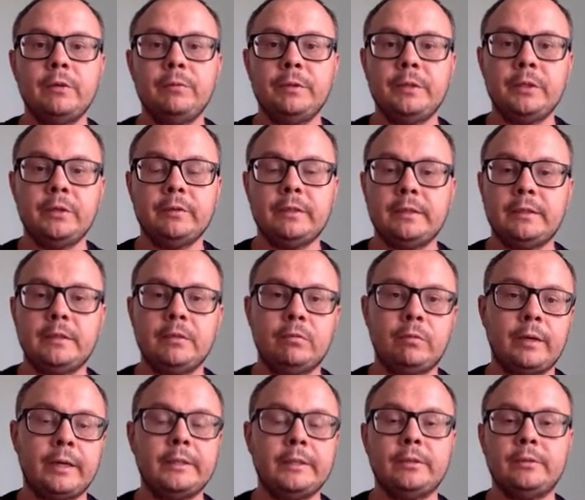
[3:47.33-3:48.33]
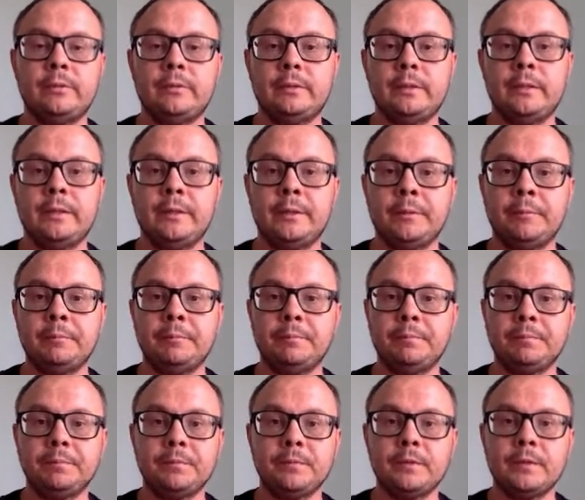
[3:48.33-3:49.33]
We know that the writer
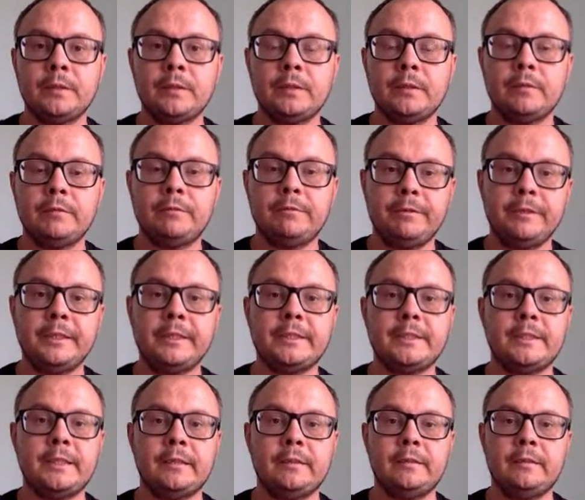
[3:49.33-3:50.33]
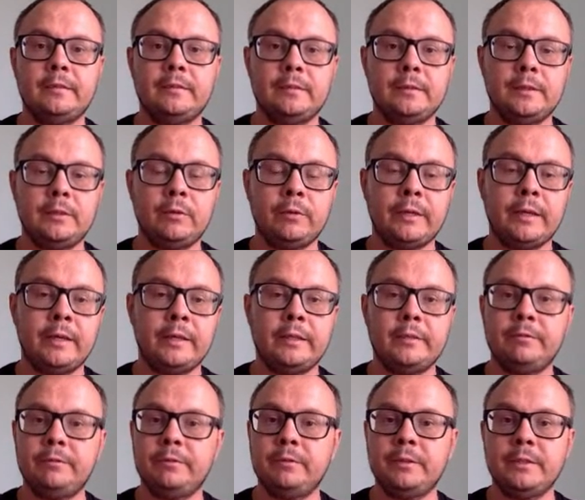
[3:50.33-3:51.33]
thinks that
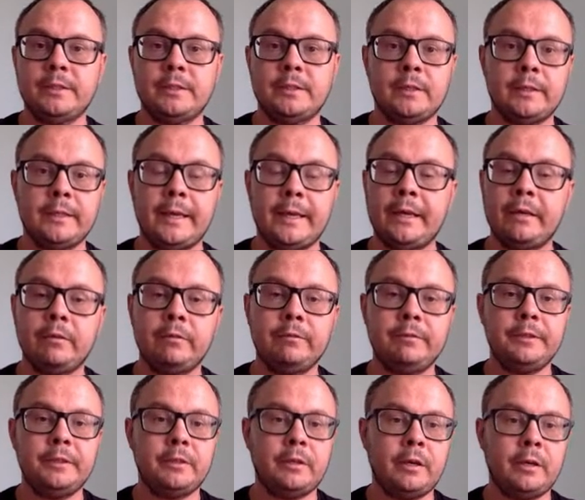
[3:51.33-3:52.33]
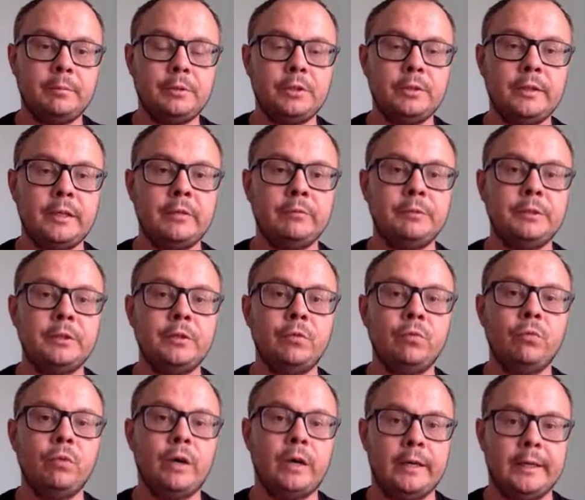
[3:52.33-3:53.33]
organic food is not a healthier option, and we know
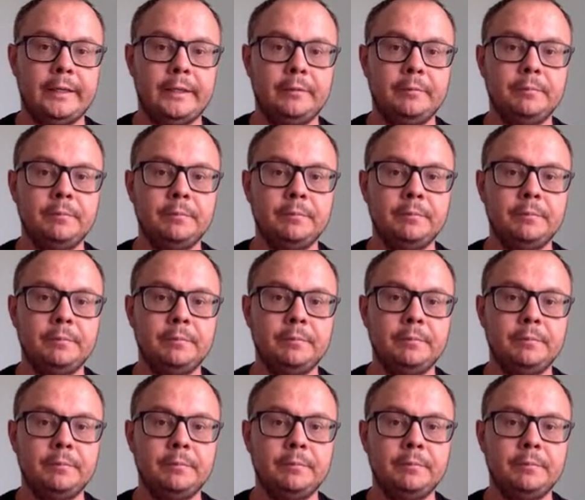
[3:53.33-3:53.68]
why.